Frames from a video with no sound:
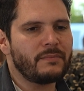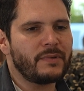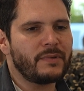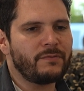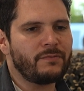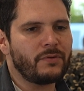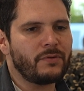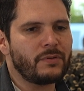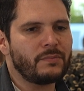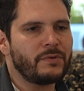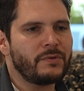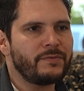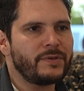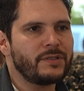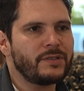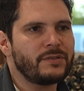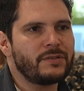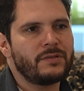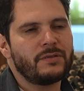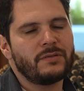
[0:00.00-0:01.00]
before
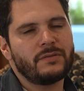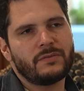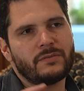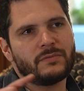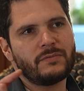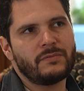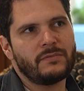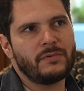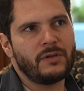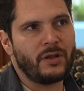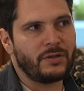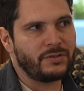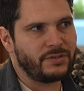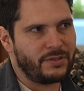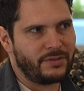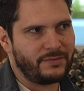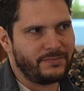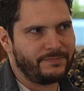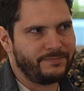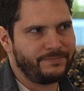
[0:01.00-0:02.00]
moving to
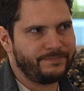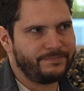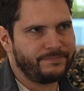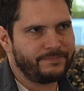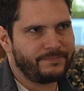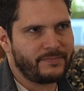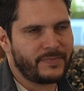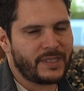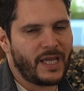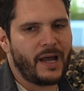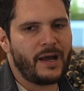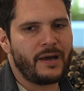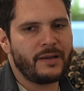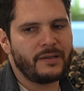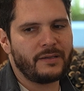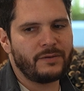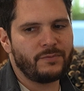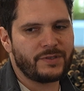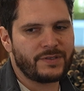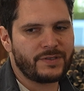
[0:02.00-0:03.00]
London.
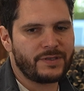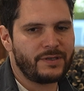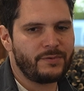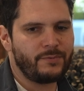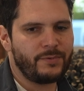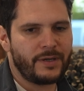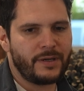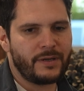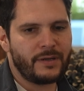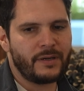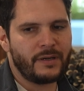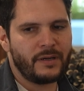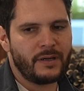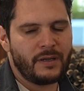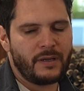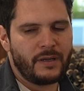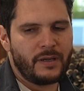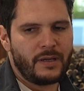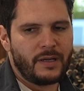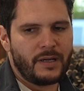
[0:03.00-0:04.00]
And it was here
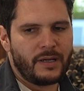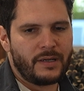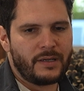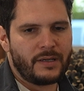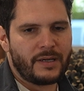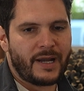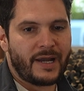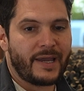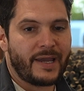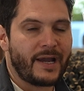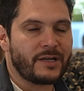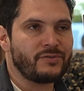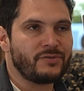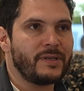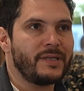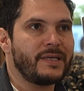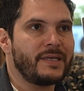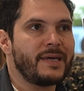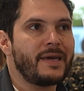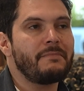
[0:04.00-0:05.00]
where
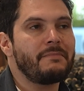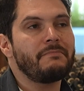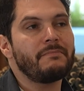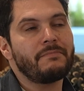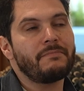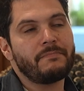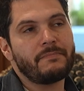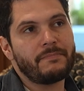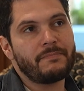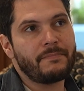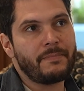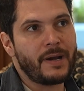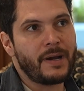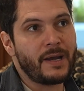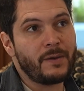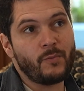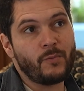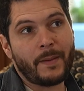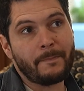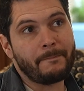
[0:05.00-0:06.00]

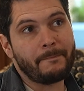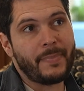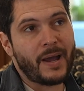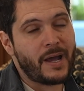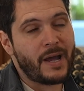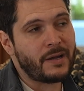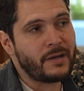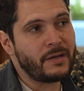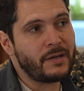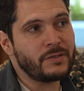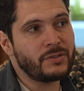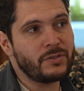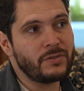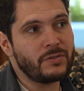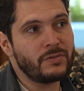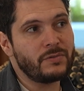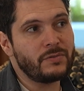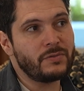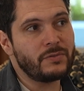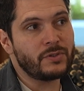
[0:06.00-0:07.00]
I went back
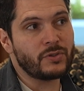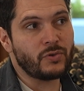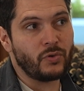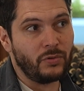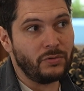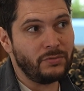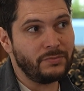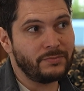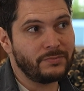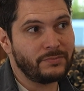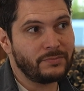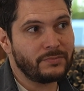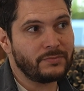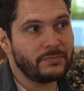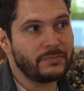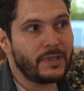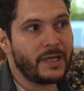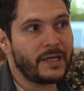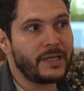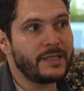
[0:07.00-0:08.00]
to school,
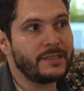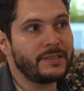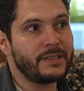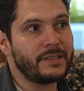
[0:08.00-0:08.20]
and I